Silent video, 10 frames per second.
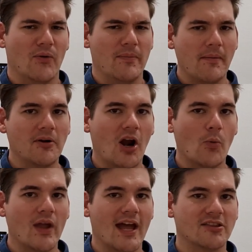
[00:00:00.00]
Remember
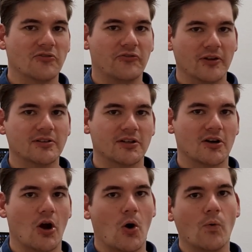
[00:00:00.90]
how we had to
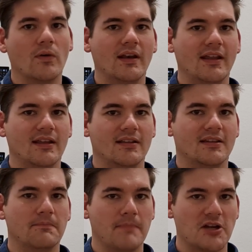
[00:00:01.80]
filter only
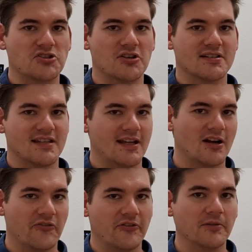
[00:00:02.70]
the measures
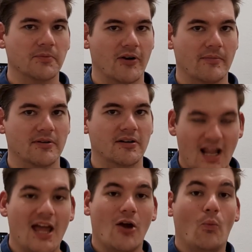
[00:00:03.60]
in our field
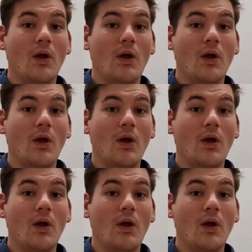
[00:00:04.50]
parameter?